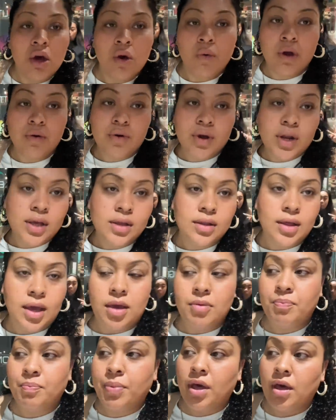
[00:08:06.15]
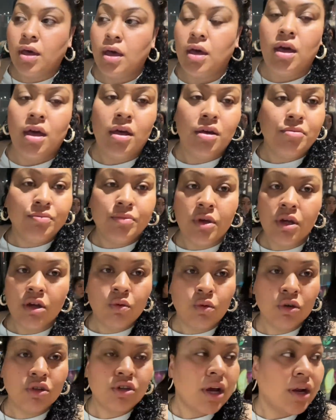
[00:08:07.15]
we're running late, but
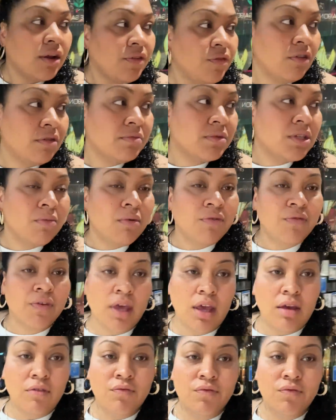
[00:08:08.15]
we'll try to film some of it.